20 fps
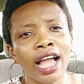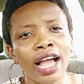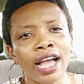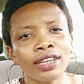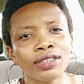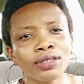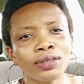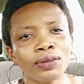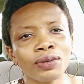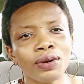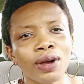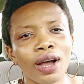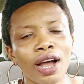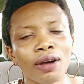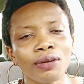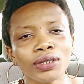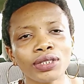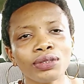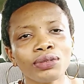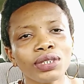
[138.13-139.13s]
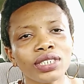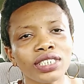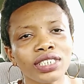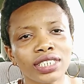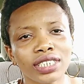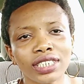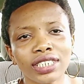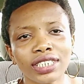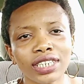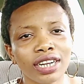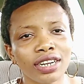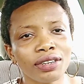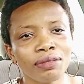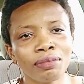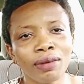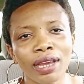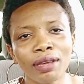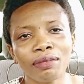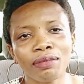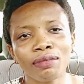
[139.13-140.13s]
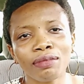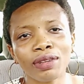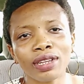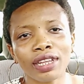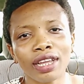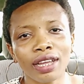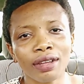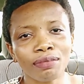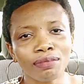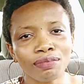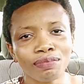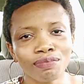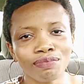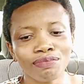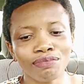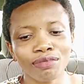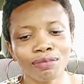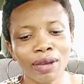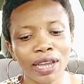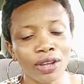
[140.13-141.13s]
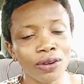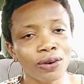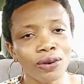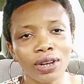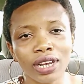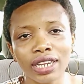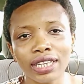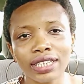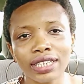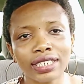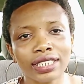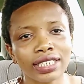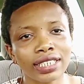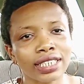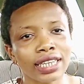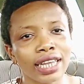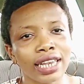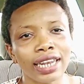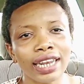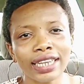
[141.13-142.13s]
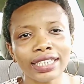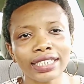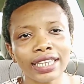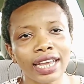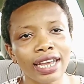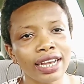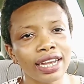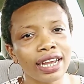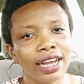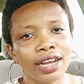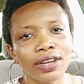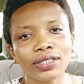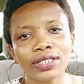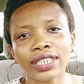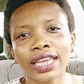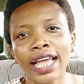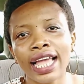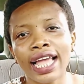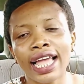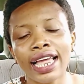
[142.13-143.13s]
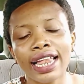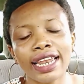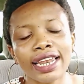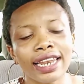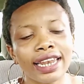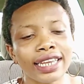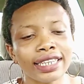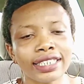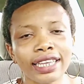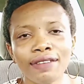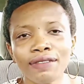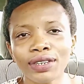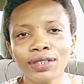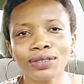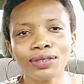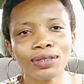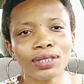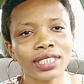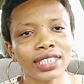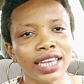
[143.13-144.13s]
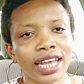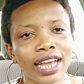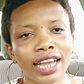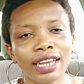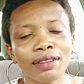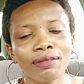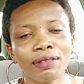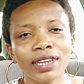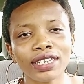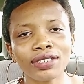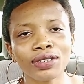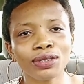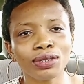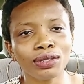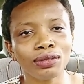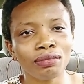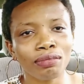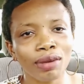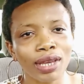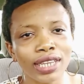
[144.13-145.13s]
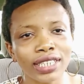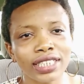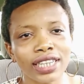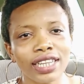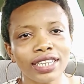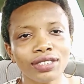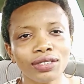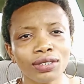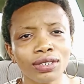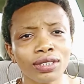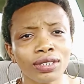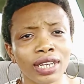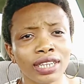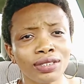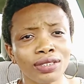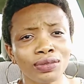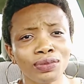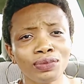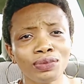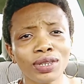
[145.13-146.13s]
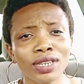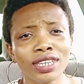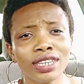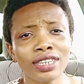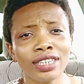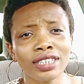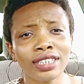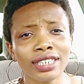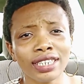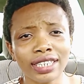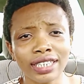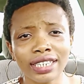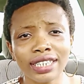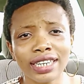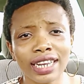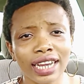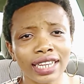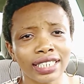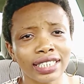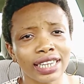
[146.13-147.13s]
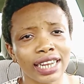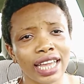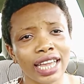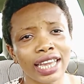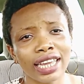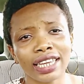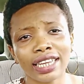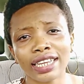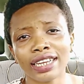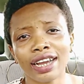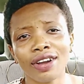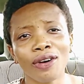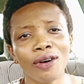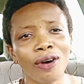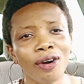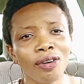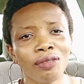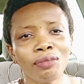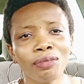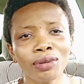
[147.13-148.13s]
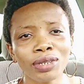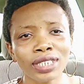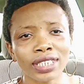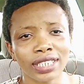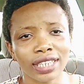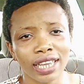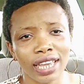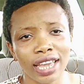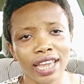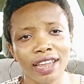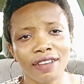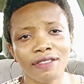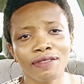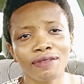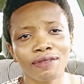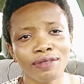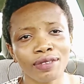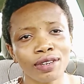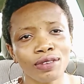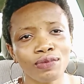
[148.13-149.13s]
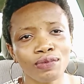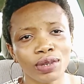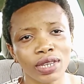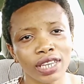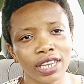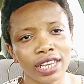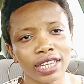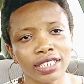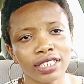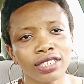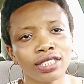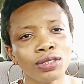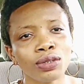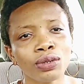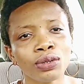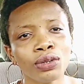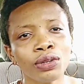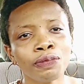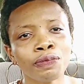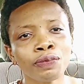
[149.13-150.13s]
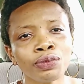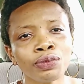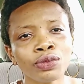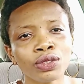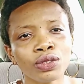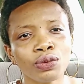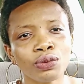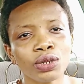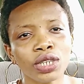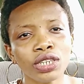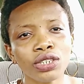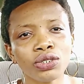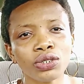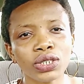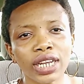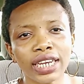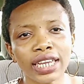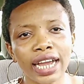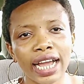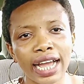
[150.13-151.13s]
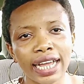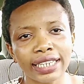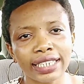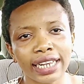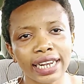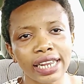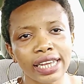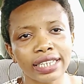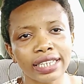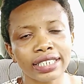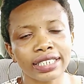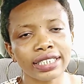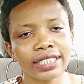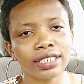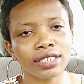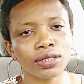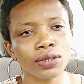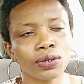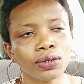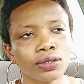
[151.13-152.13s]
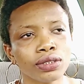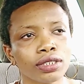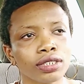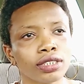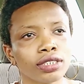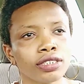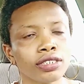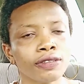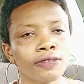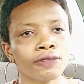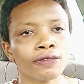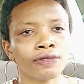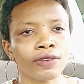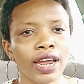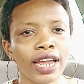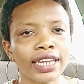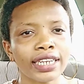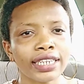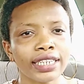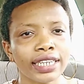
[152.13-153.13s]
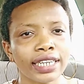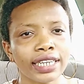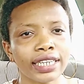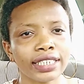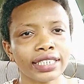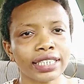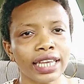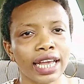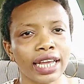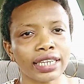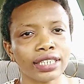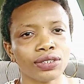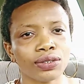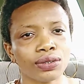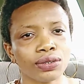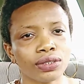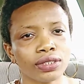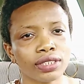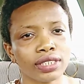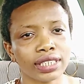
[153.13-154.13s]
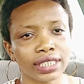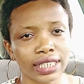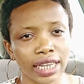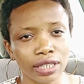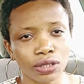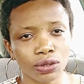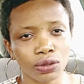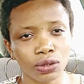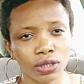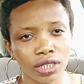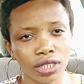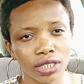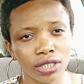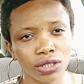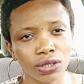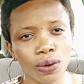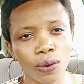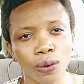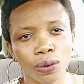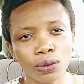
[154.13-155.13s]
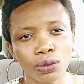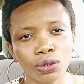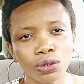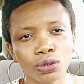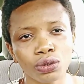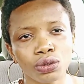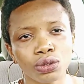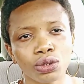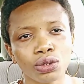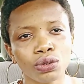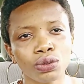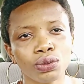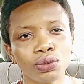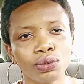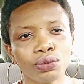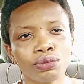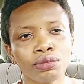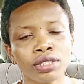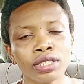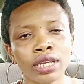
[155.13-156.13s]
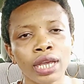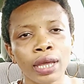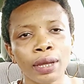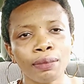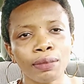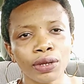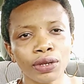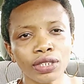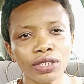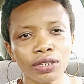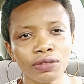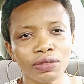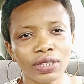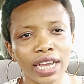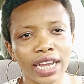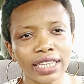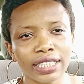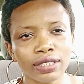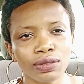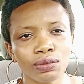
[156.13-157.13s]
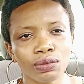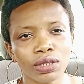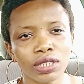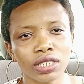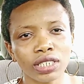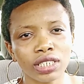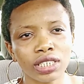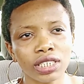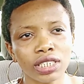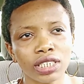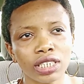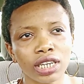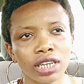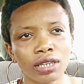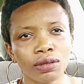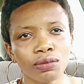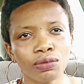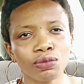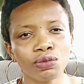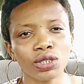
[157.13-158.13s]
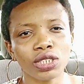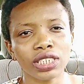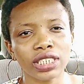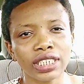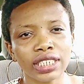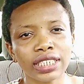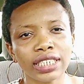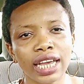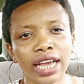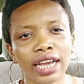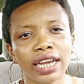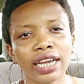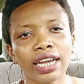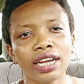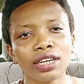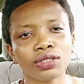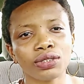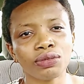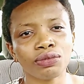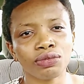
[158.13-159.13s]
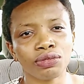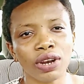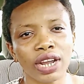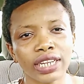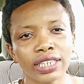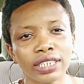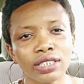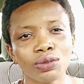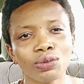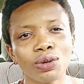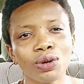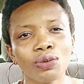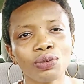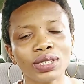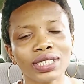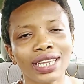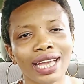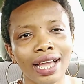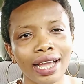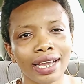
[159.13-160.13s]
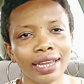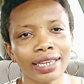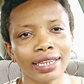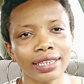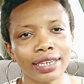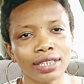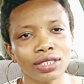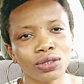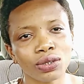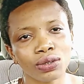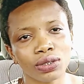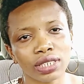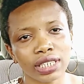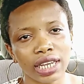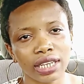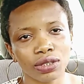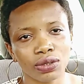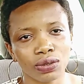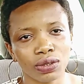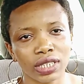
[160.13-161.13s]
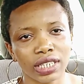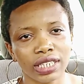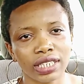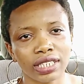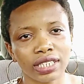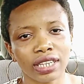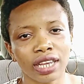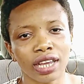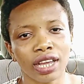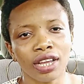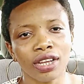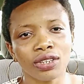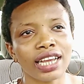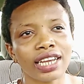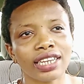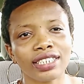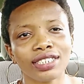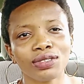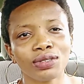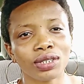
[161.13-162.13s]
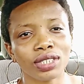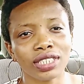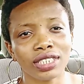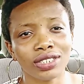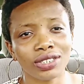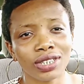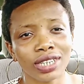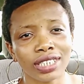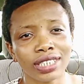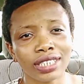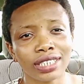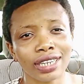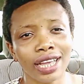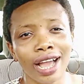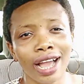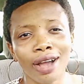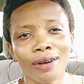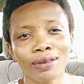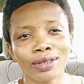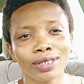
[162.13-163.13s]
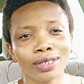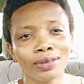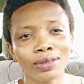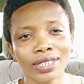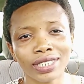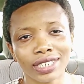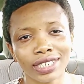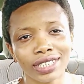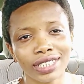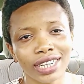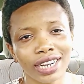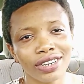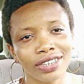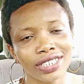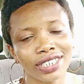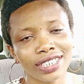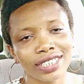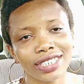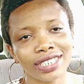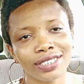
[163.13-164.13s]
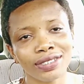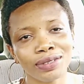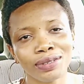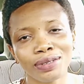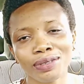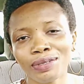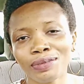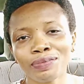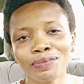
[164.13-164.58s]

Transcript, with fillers: so I was always gingering my um my colleagues, let's hang out, let's have a good time, let's go to Mates, let's do this. And we did that like almost every weekend. So we usually had classes on Fridays and on Saturdays also. So because of that, we um we didn't hang out on Fridays. We're always hanging out on Saturdays, and it was interesting. I was always gingering it, so